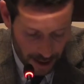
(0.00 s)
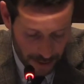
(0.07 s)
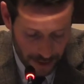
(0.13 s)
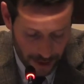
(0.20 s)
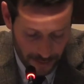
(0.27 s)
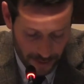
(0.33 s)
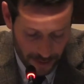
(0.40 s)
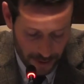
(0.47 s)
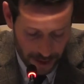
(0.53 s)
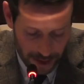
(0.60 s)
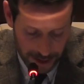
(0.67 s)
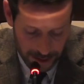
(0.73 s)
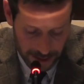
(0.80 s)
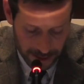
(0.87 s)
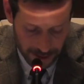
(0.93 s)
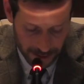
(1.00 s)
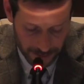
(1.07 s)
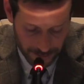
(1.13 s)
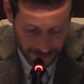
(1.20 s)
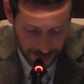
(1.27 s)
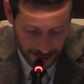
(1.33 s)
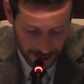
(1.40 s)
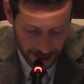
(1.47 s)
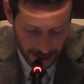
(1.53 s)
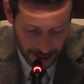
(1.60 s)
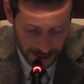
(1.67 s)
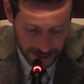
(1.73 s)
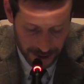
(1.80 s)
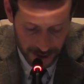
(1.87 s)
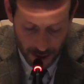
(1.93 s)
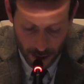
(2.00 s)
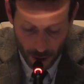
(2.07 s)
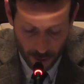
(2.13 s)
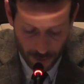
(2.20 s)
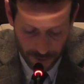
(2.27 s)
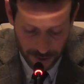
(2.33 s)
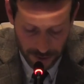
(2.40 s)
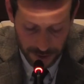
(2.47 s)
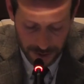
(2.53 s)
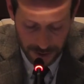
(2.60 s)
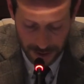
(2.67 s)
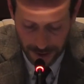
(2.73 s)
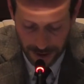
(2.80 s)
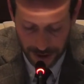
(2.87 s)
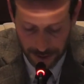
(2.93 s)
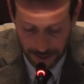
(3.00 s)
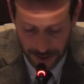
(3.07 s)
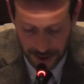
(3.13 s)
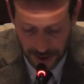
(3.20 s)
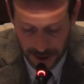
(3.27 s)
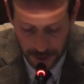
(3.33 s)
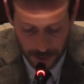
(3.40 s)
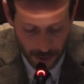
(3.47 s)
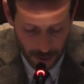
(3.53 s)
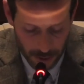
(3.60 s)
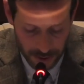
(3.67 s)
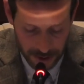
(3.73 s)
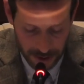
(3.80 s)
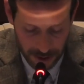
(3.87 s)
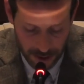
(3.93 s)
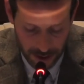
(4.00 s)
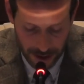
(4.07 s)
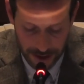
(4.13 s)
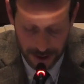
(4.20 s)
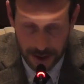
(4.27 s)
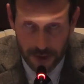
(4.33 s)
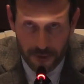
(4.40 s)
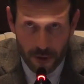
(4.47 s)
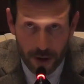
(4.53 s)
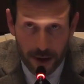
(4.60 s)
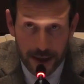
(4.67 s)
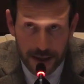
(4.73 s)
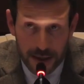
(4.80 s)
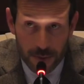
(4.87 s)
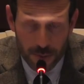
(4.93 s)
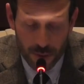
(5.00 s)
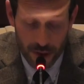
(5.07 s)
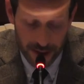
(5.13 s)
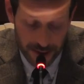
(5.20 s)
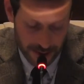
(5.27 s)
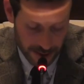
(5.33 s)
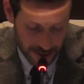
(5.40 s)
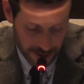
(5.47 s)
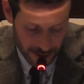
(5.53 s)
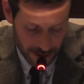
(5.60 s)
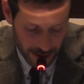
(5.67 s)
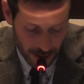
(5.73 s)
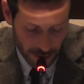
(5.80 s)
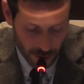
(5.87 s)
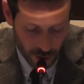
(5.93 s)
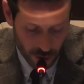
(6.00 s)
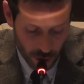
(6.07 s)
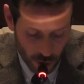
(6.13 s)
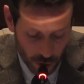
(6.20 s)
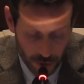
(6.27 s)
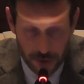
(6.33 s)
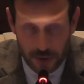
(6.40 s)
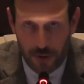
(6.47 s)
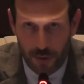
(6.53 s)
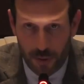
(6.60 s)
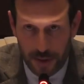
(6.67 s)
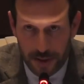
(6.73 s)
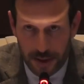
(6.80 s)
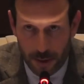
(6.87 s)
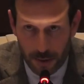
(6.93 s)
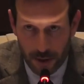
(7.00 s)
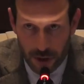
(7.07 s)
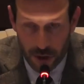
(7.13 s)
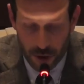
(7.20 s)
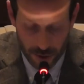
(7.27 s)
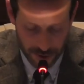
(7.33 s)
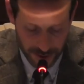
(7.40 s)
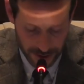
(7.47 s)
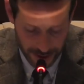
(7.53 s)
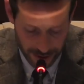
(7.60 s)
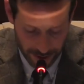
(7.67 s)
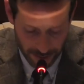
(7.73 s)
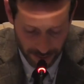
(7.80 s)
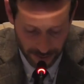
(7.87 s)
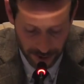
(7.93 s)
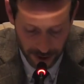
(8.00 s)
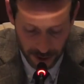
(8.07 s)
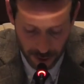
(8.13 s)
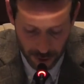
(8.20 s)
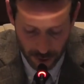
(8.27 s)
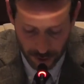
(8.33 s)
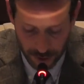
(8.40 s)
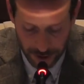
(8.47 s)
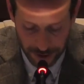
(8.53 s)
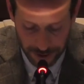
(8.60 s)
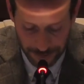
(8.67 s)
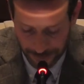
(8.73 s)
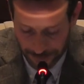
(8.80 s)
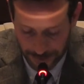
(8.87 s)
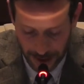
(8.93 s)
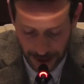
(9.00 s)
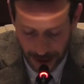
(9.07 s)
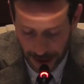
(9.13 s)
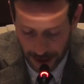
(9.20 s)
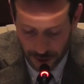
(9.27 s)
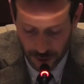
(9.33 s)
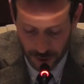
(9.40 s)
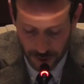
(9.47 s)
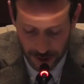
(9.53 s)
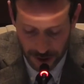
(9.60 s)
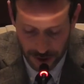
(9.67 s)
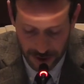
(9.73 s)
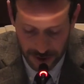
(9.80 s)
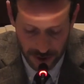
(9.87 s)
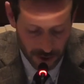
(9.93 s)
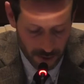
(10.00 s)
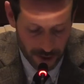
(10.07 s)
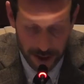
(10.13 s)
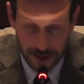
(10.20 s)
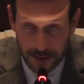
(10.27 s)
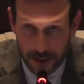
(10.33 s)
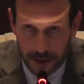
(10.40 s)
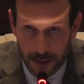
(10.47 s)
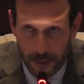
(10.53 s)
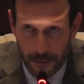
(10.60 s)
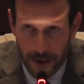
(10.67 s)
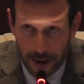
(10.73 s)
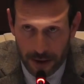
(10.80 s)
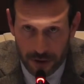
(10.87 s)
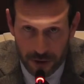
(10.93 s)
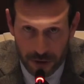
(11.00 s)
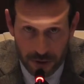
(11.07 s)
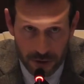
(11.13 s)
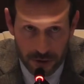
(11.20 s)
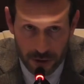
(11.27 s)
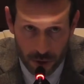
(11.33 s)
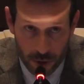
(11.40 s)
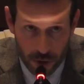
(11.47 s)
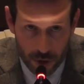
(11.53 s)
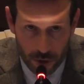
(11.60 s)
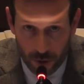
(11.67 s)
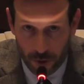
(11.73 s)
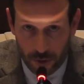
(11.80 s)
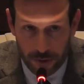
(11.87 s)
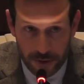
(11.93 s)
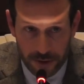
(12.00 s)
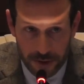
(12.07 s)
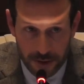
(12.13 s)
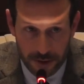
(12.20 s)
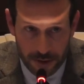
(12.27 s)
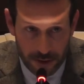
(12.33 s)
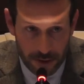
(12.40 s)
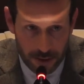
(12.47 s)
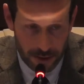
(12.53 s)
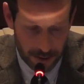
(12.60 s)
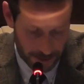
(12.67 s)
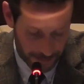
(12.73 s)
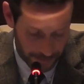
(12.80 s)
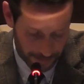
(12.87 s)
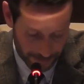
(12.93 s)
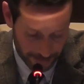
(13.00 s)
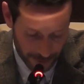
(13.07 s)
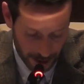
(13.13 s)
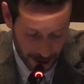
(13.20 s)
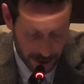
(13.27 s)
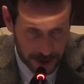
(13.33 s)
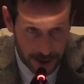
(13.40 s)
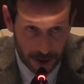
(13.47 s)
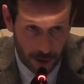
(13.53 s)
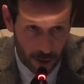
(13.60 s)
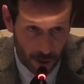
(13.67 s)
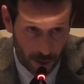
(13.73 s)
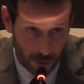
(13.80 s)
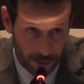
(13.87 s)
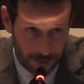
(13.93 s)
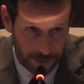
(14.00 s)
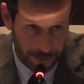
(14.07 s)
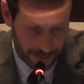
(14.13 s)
Nevertheless, it is obvious that Mrs. Posa has never expressed the choice to establish herself in Tournai and to integrate any Belgian social circle.